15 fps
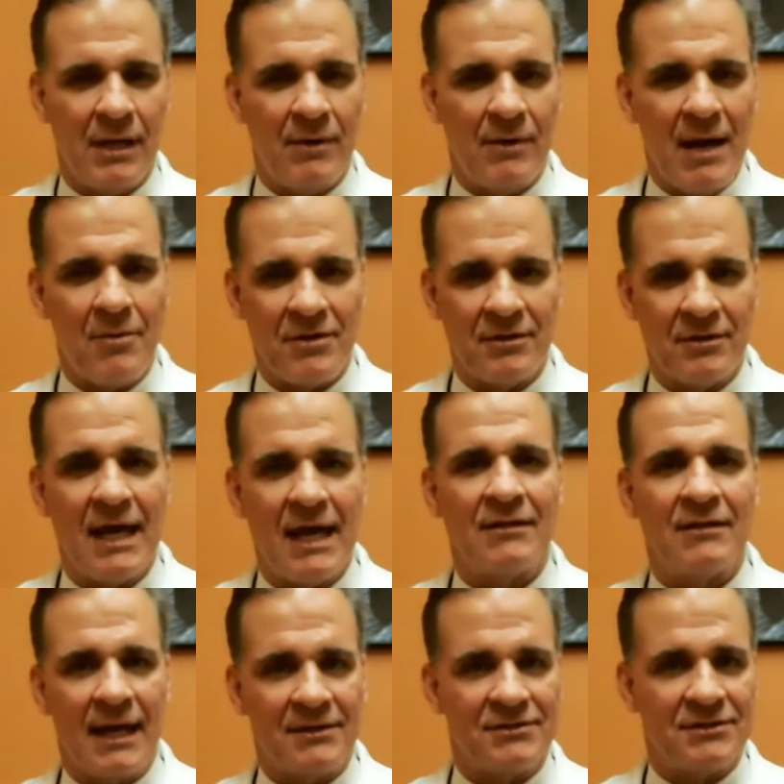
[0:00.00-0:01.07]
play around with the
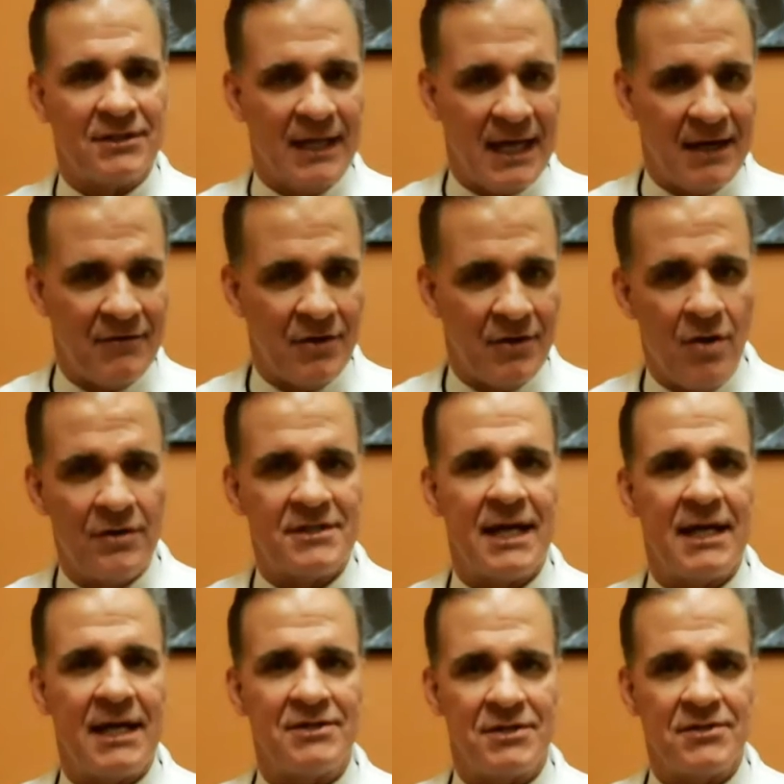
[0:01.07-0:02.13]
leg lengths to get everything, all
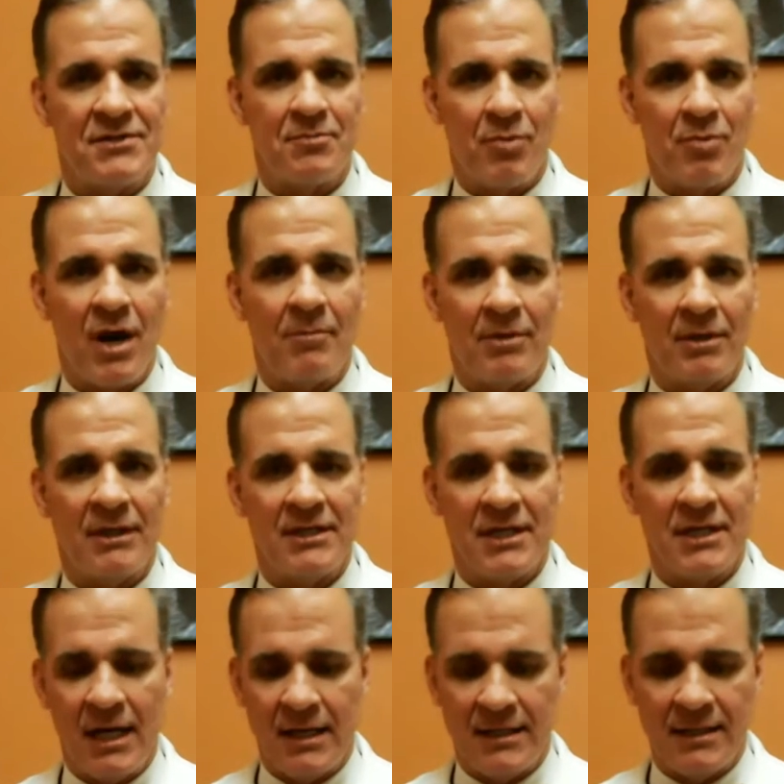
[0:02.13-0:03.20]
the tensions
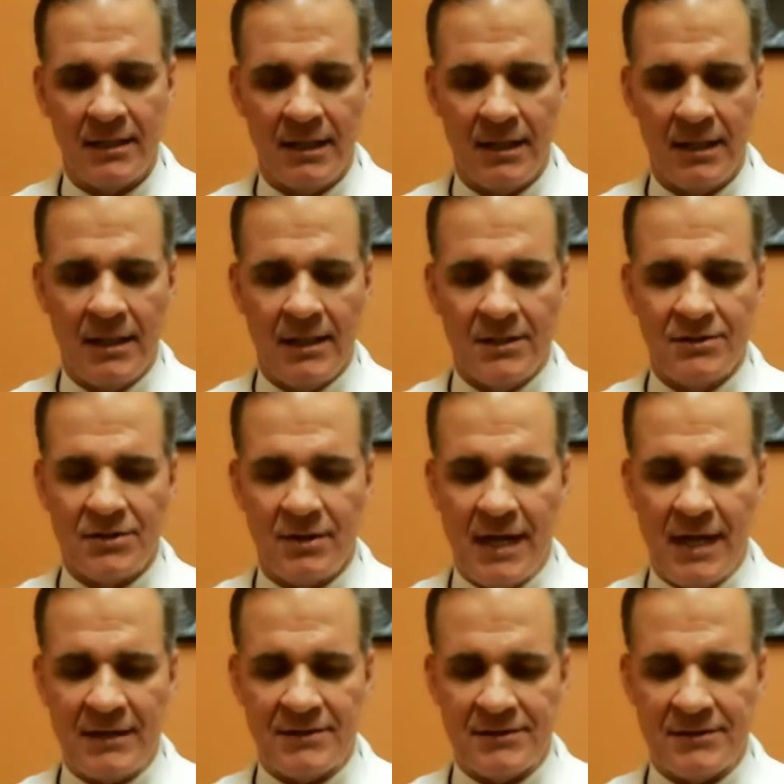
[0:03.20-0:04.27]
properly done.
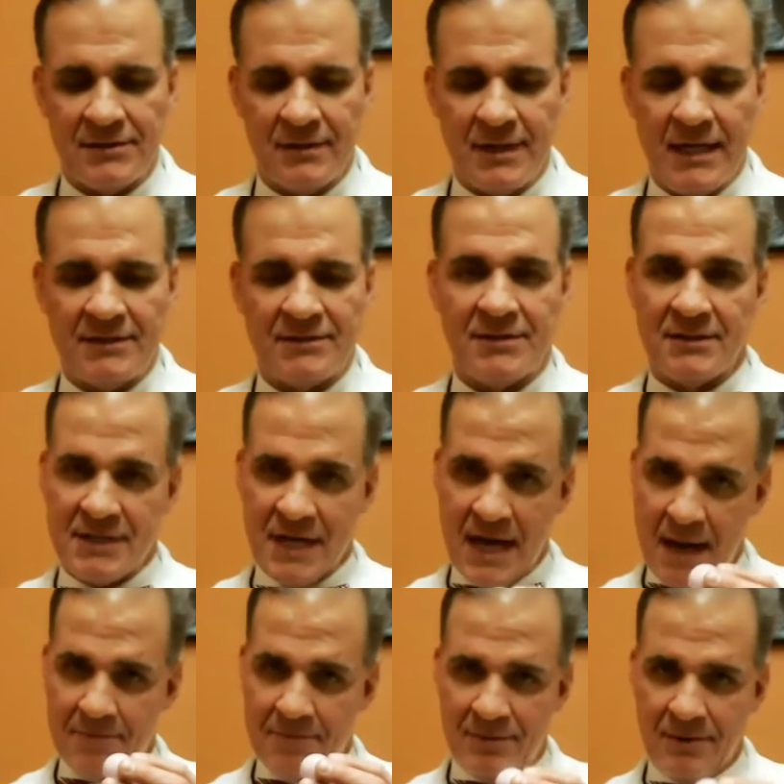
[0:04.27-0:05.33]
So that's the
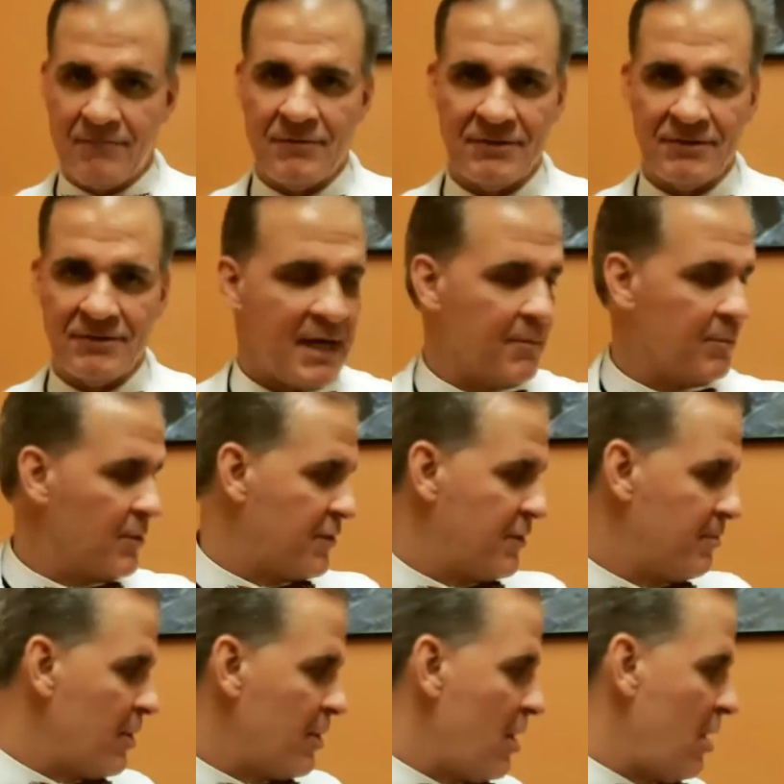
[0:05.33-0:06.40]
top of the stem
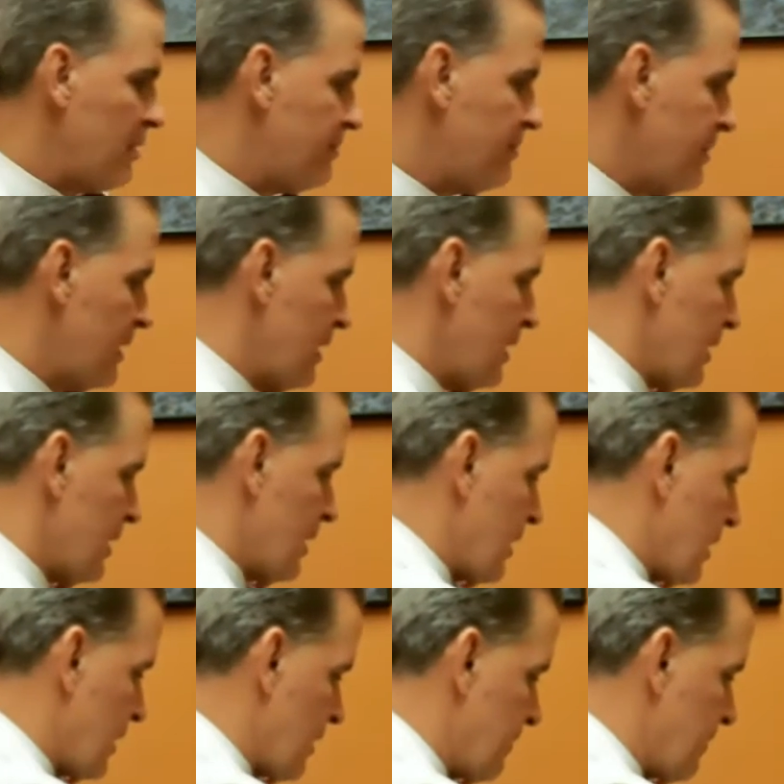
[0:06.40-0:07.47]
with the ball.
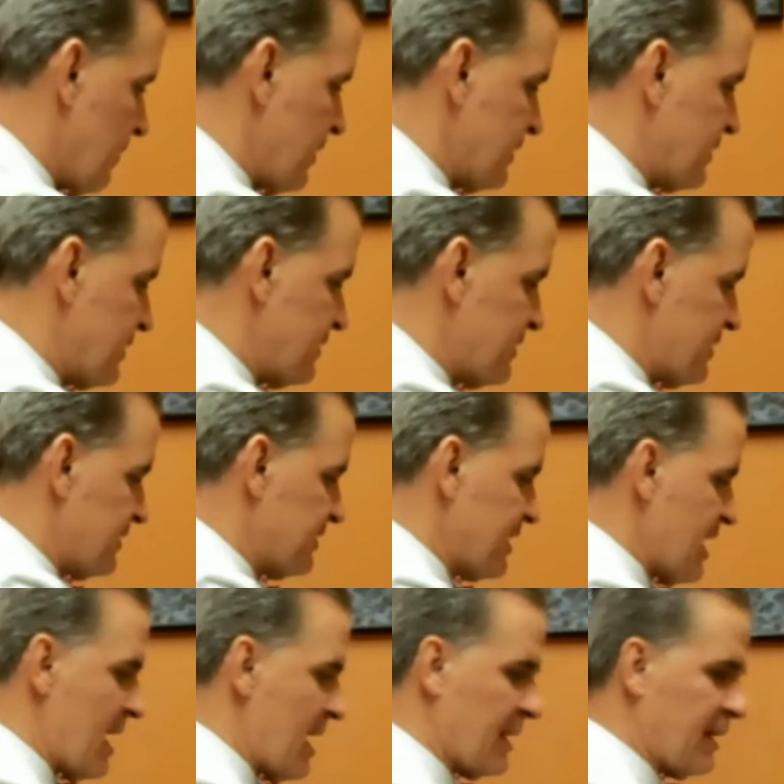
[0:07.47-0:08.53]
This is the
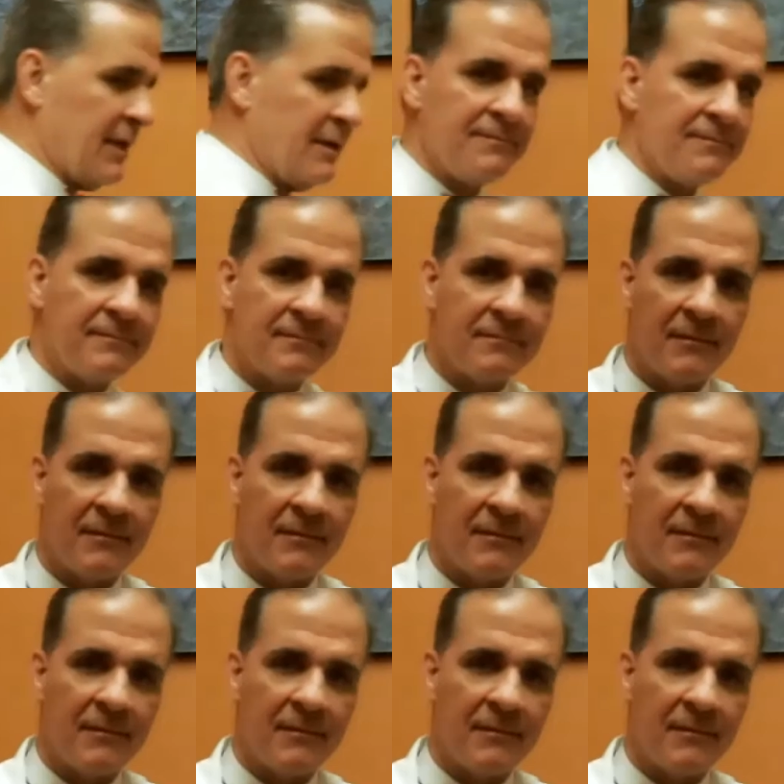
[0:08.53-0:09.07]
socket.